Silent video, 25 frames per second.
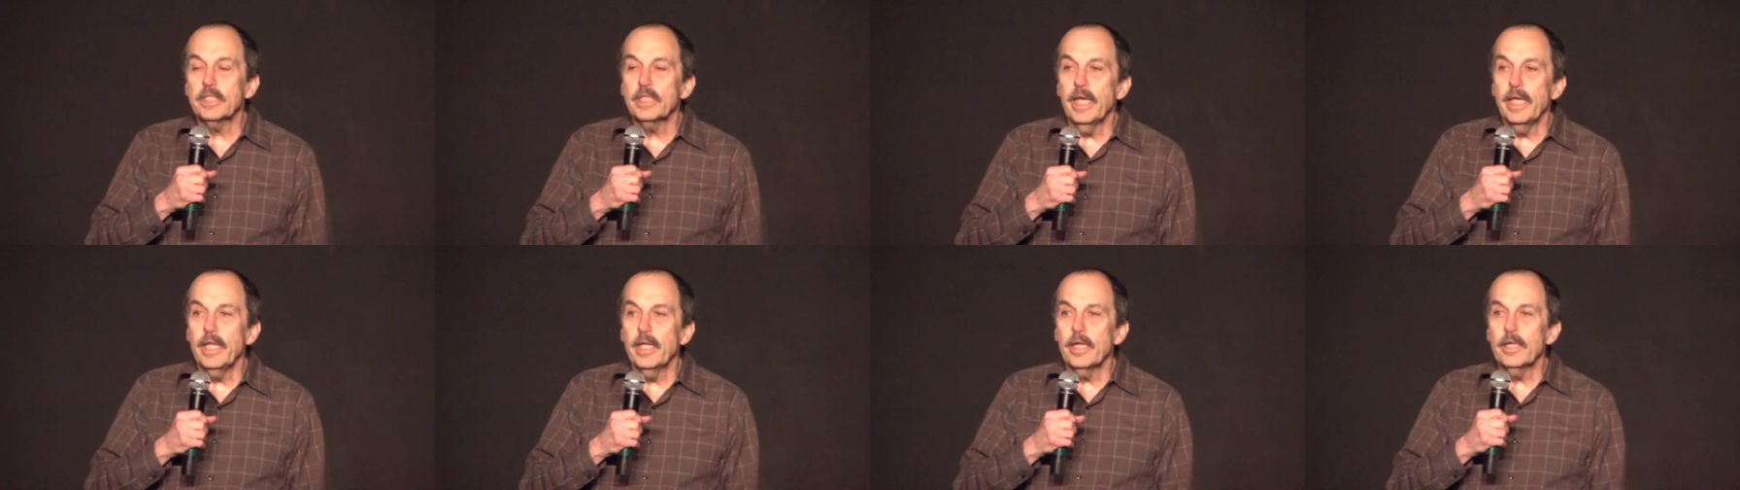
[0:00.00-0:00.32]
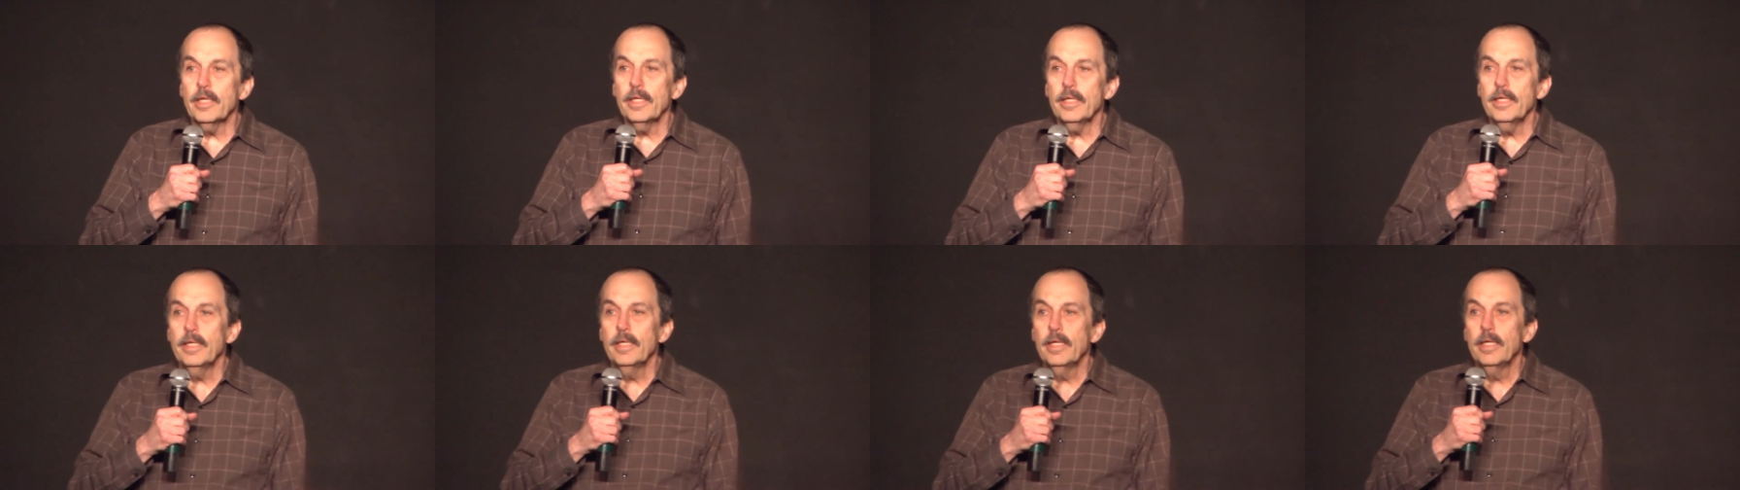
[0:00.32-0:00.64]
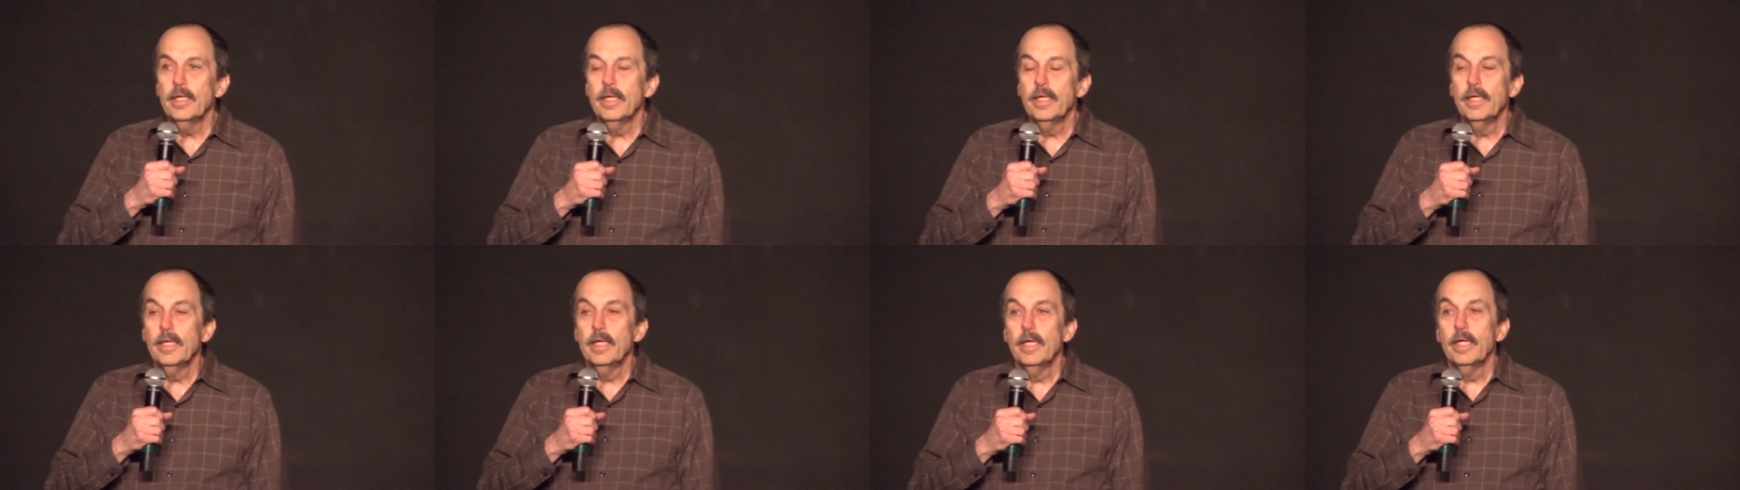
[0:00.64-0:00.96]

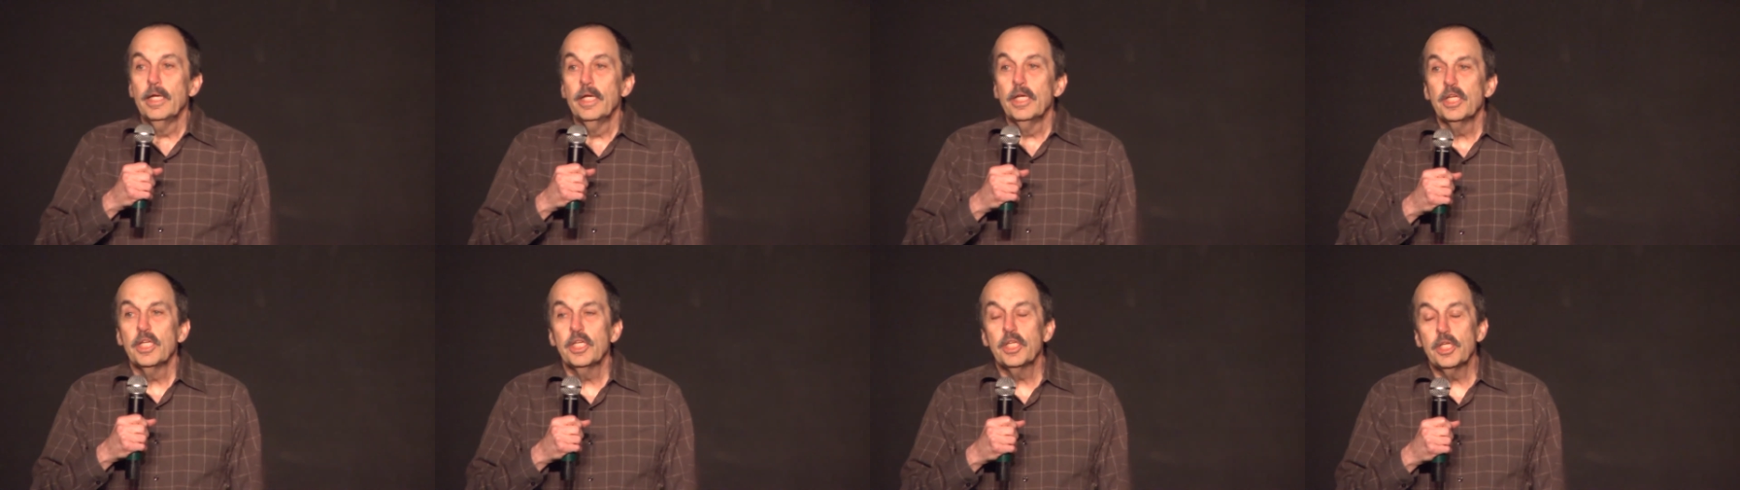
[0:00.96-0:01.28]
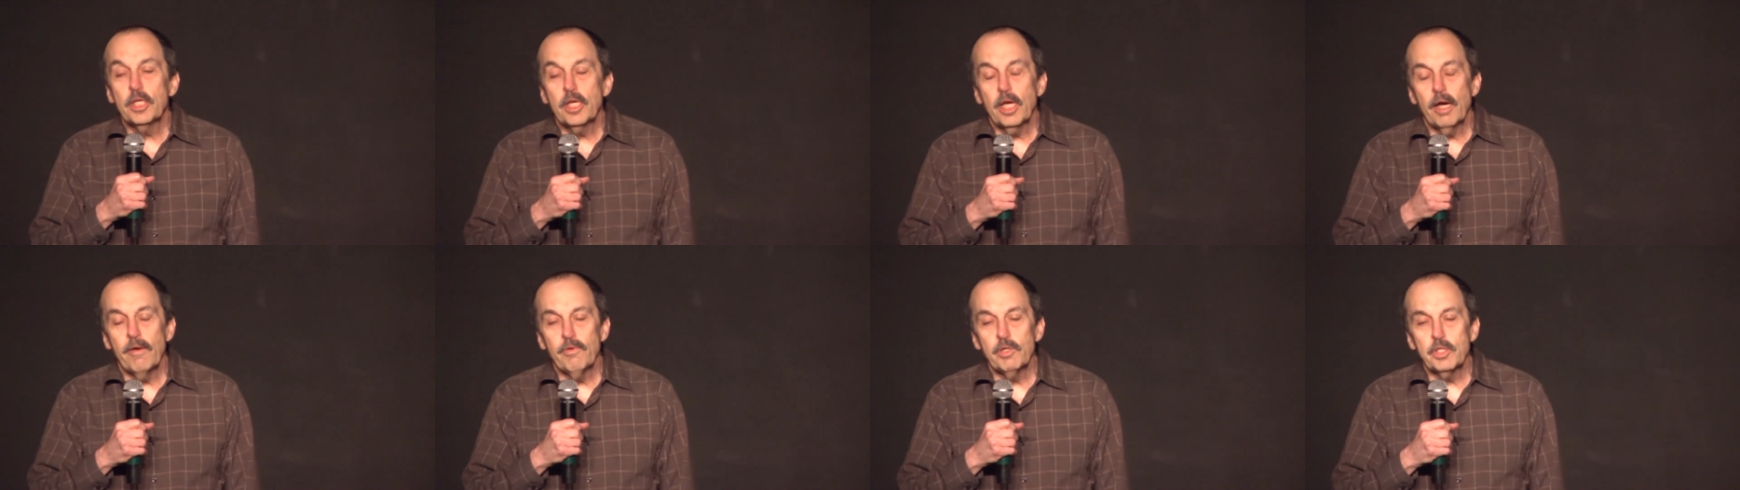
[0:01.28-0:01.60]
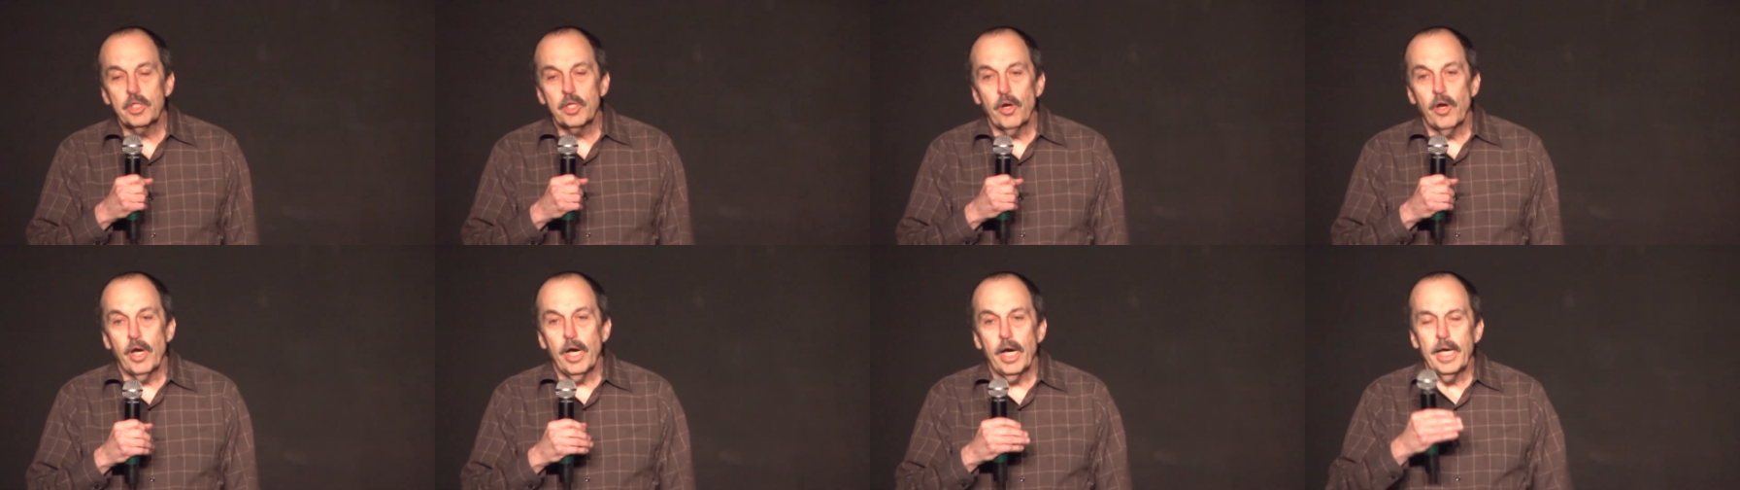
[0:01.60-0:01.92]
later, she
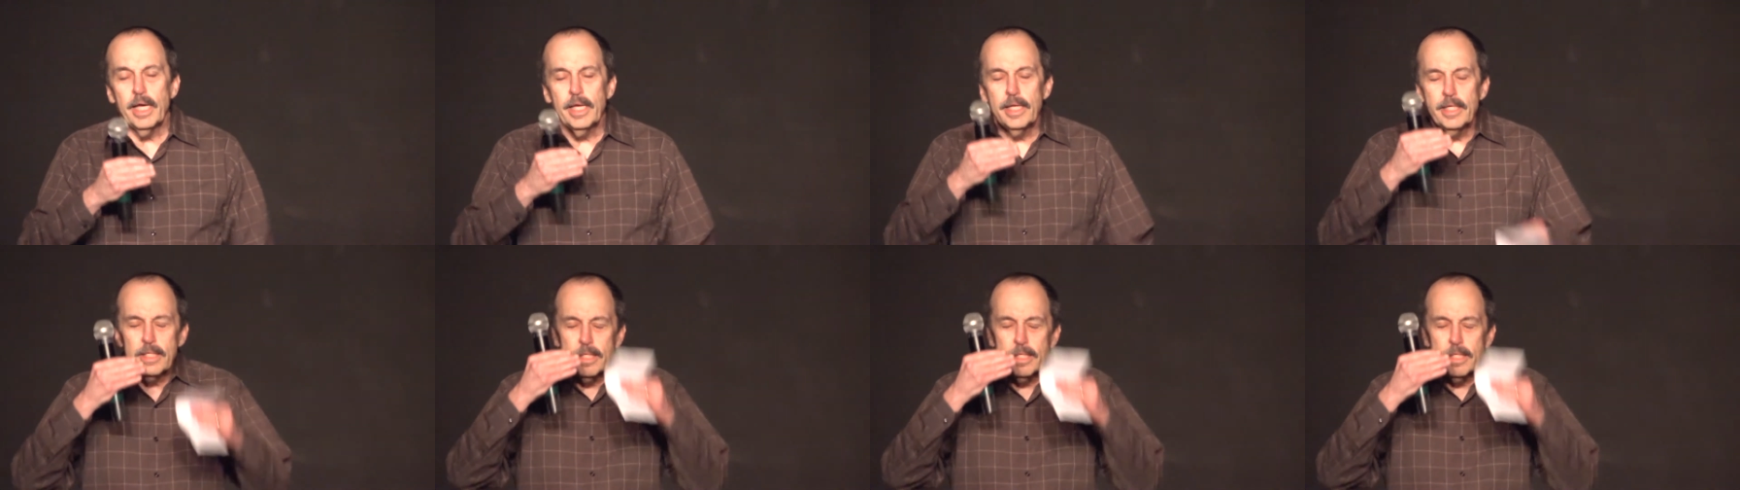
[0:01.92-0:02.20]
covers her eyes,